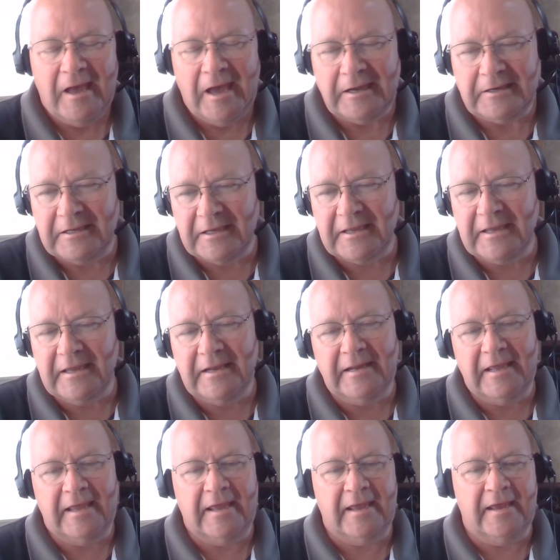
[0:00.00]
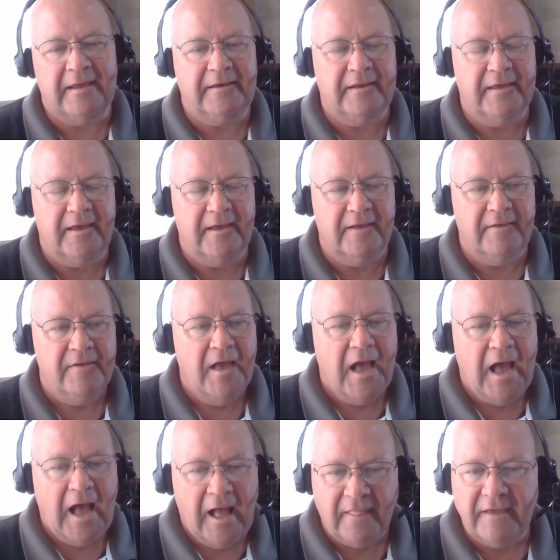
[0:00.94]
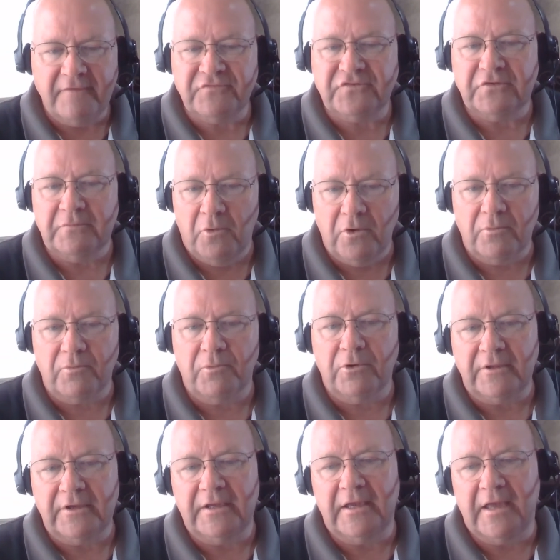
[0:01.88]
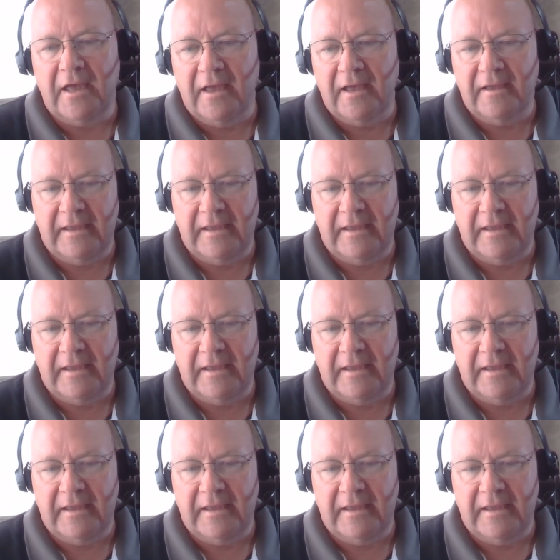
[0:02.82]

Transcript: I dig it, and uh, I'll have some more really